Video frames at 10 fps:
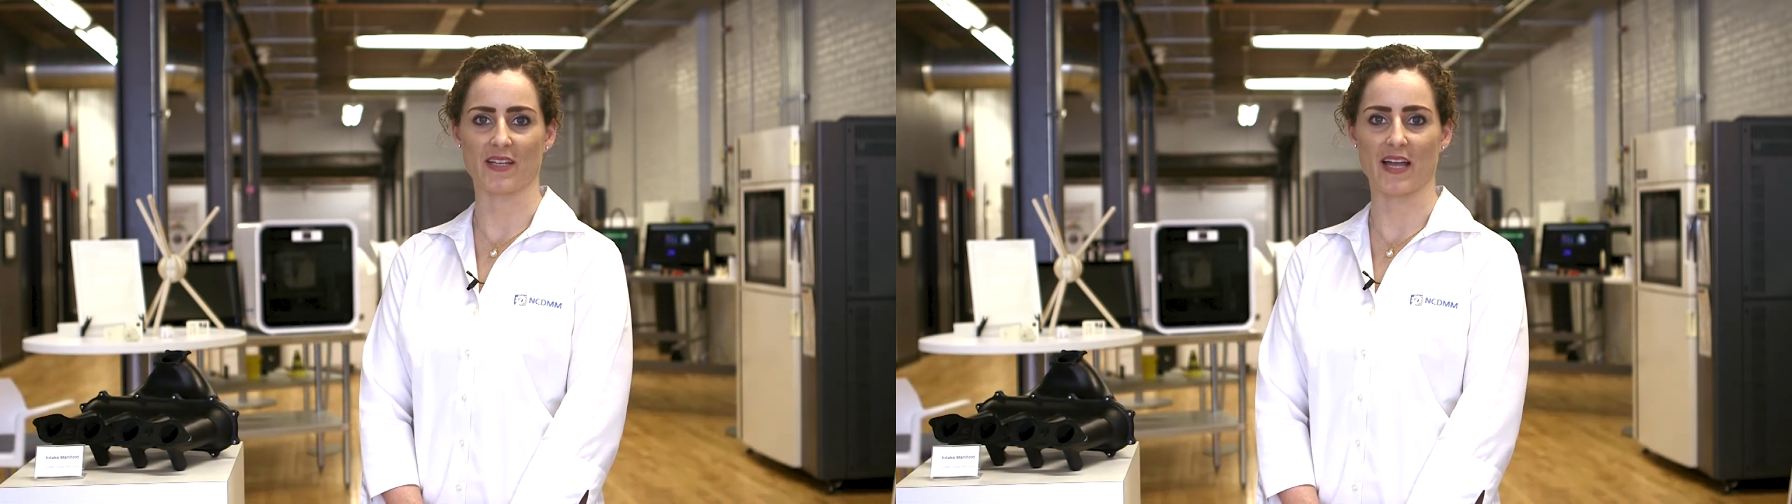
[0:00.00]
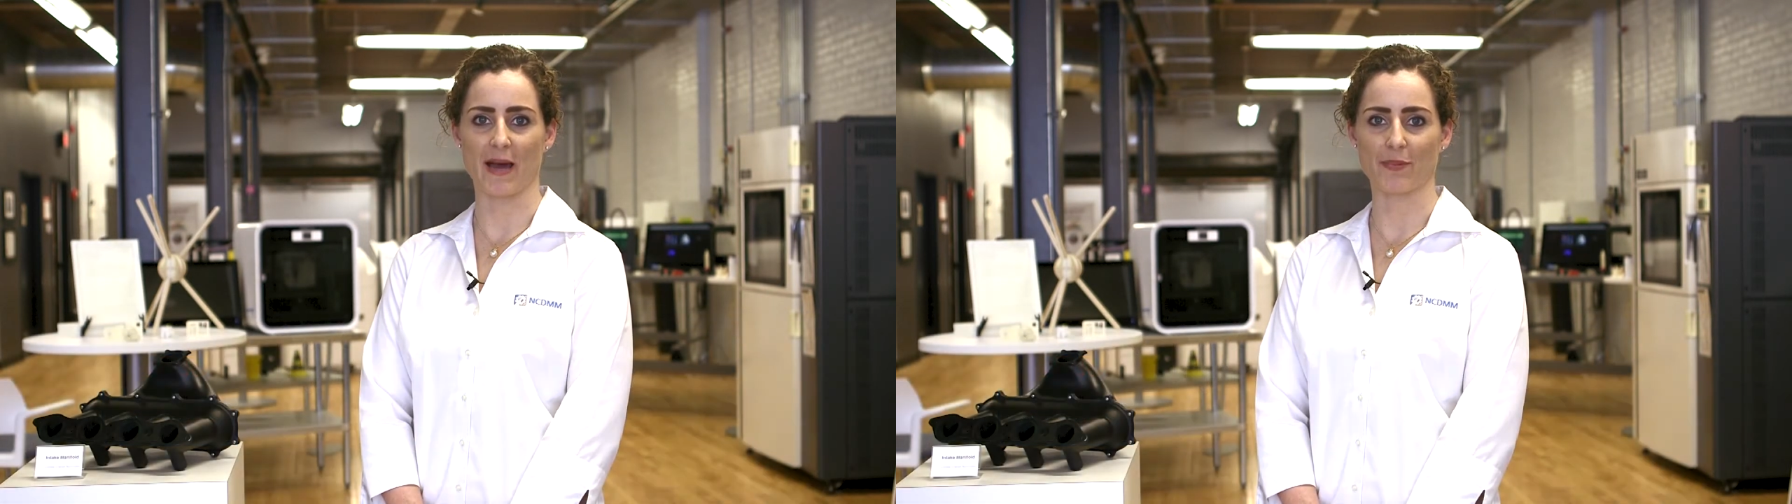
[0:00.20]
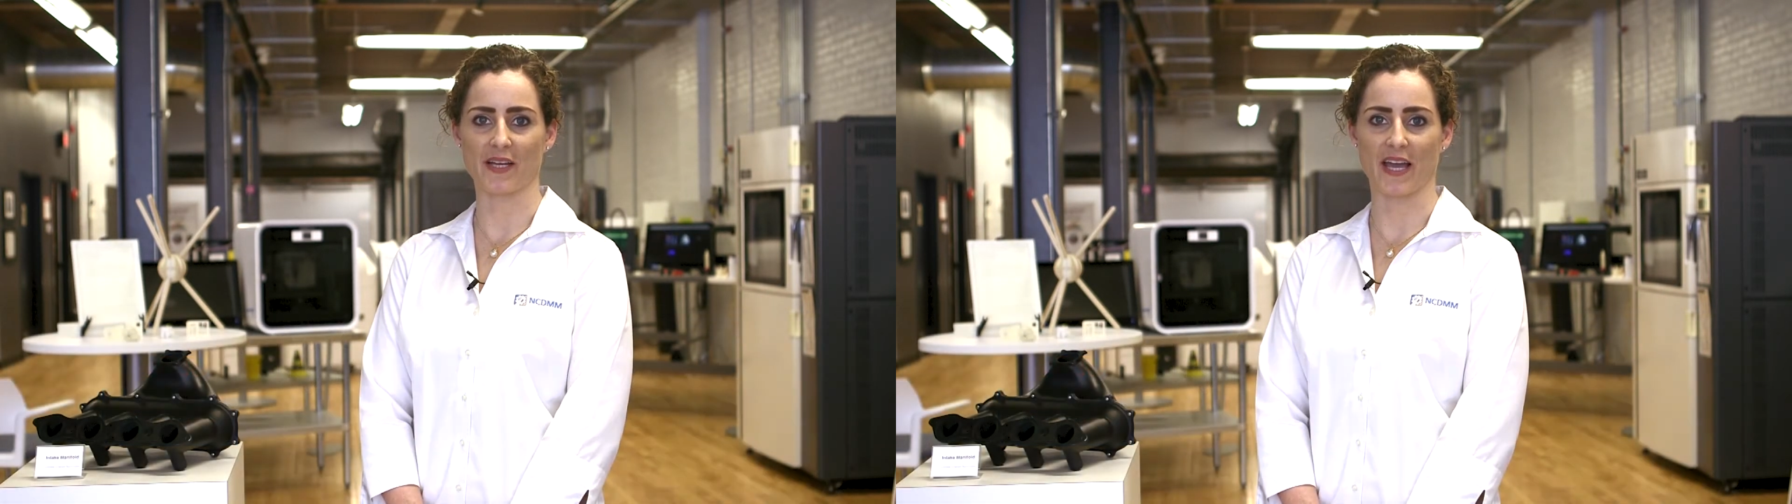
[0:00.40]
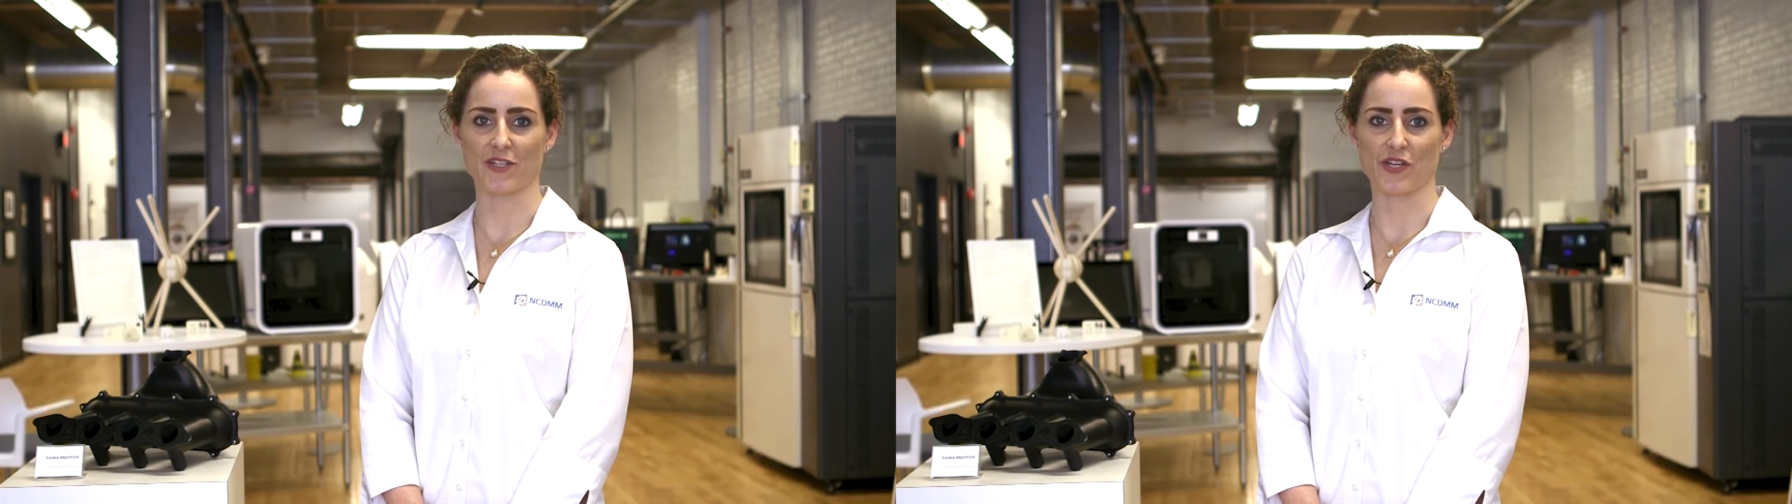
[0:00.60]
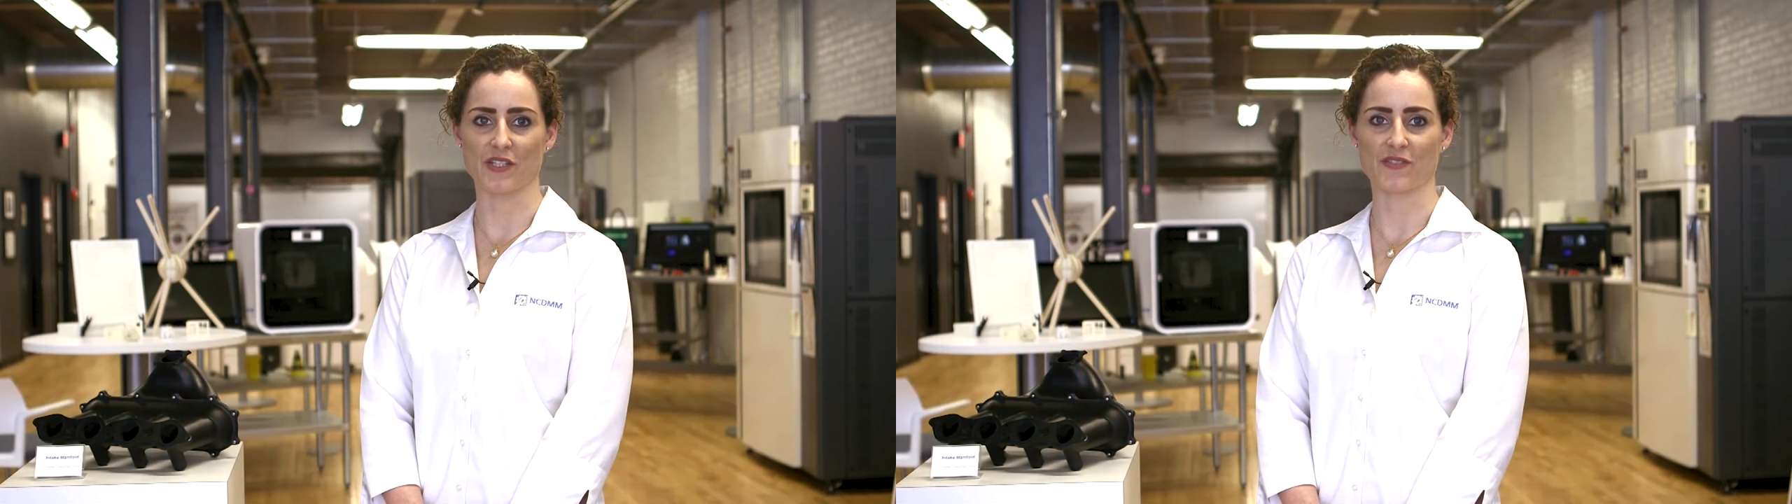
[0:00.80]
and
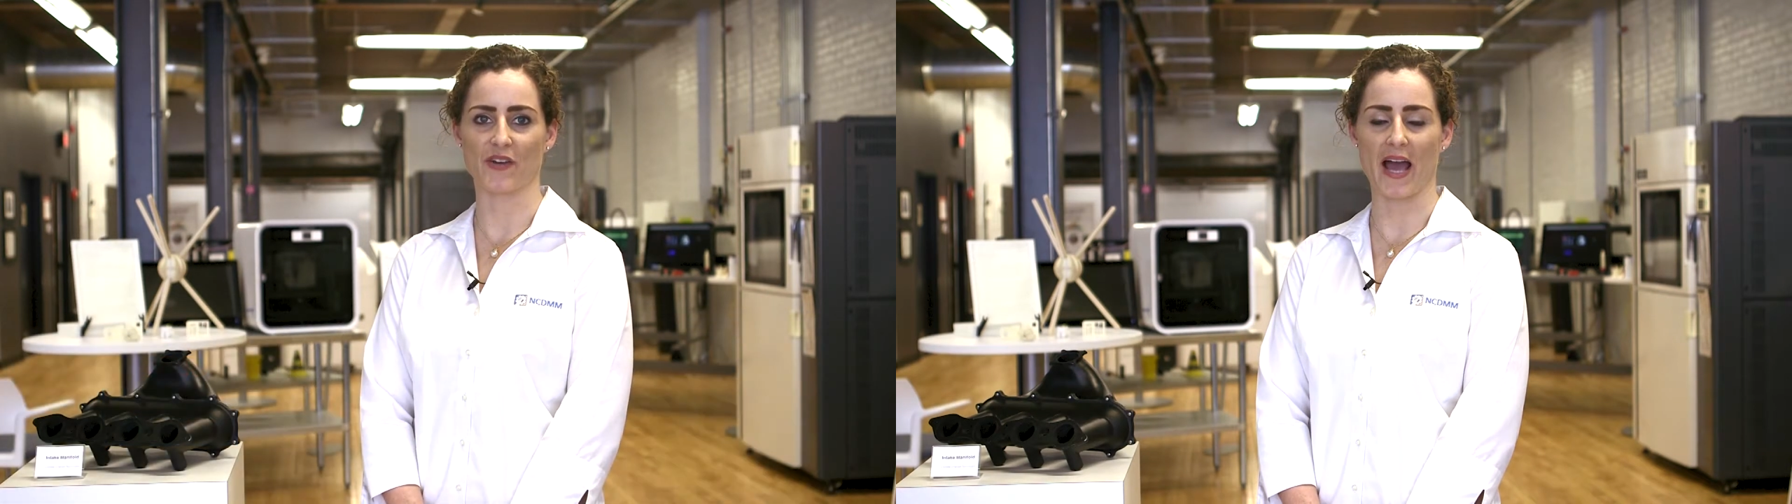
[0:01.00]
applications for